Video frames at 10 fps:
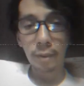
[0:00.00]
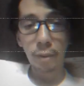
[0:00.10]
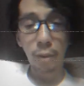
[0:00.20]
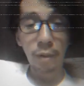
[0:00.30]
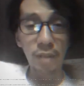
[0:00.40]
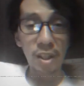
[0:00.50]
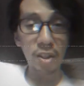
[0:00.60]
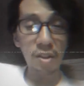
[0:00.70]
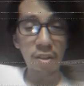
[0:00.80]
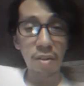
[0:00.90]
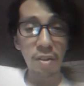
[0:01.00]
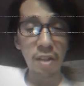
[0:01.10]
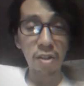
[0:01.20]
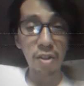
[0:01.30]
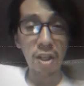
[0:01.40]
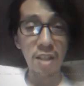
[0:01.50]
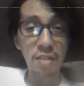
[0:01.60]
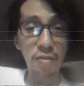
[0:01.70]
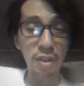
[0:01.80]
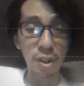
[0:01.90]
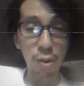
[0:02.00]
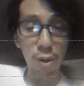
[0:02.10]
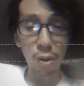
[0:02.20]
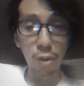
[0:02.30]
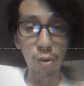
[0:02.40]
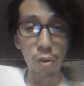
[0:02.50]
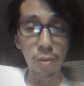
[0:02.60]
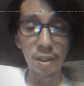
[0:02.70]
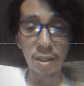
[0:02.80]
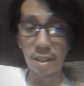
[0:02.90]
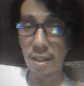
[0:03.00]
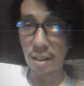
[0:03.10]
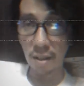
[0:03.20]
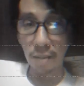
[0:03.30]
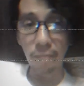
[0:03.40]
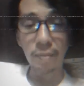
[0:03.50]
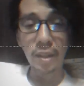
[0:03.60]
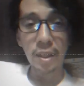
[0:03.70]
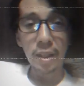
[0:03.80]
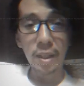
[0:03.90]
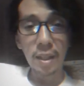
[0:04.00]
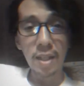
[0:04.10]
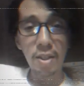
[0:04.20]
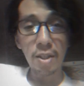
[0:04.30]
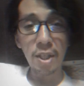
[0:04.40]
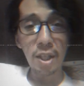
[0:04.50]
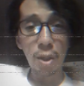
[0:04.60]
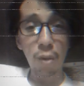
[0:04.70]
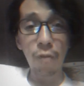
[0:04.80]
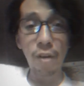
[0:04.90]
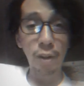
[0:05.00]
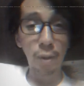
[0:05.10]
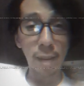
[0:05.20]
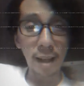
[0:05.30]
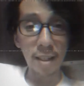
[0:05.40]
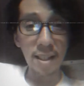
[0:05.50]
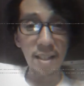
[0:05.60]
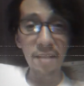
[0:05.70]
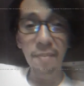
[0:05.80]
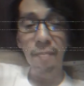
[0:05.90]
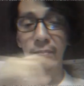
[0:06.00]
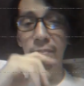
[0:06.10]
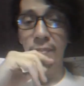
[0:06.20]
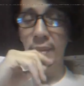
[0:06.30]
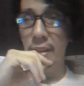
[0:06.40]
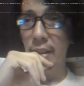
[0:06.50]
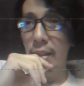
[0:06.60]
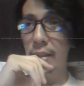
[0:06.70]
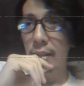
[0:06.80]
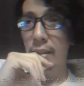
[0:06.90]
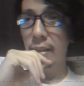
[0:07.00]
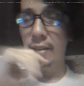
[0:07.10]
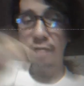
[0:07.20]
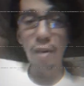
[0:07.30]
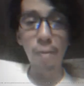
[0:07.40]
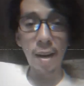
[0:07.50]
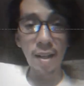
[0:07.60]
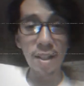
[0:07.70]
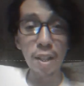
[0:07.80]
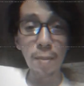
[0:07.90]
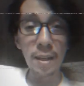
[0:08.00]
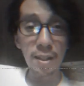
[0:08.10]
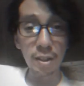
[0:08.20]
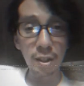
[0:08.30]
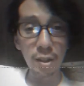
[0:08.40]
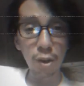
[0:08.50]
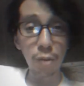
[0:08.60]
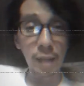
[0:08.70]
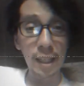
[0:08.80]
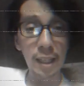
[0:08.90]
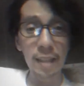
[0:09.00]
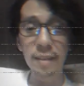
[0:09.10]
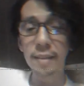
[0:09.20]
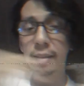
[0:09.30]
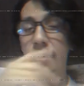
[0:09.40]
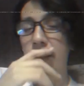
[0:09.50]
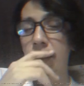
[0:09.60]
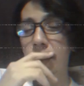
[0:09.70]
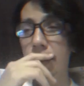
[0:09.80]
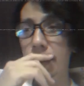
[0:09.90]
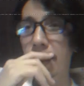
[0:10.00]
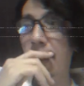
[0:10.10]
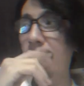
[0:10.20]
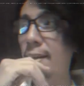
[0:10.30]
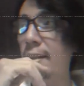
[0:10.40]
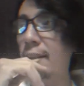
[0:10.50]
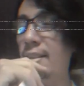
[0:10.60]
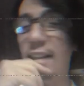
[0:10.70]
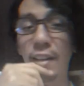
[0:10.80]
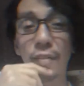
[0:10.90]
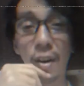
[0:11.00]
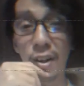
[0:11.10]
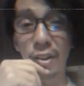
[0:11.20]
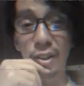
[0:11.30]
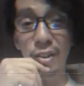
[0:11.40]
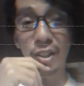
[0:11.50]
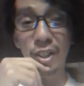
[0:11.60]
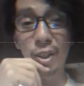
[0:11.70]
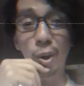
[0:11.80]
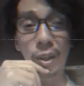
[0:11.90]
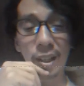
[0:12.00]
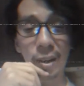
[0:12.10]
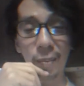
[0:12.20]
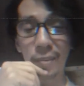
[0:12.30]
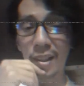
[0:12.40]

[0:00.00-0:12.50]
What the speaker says: one of Nathan Chan's videos on YouTube. He's the CEO of Founder Magazine. Founder Magazine is based in Australia, and he's got a very interesting story here.